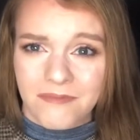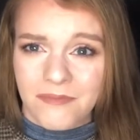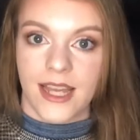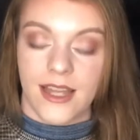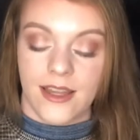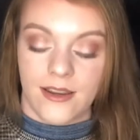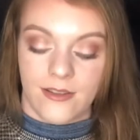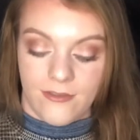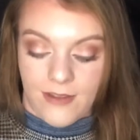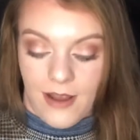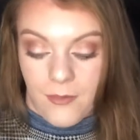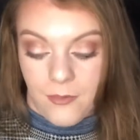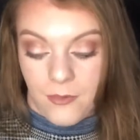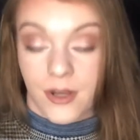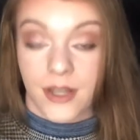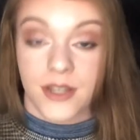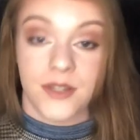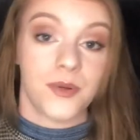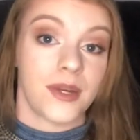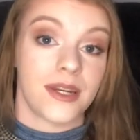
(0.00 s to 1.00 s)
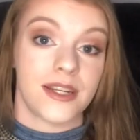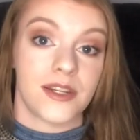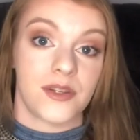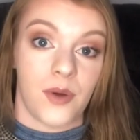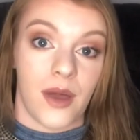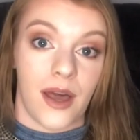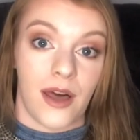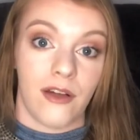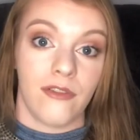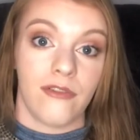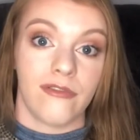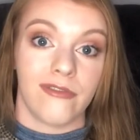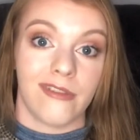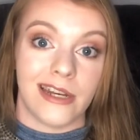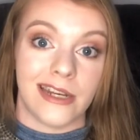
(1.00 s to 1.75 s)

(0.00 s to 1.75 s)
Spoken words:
In February 2012,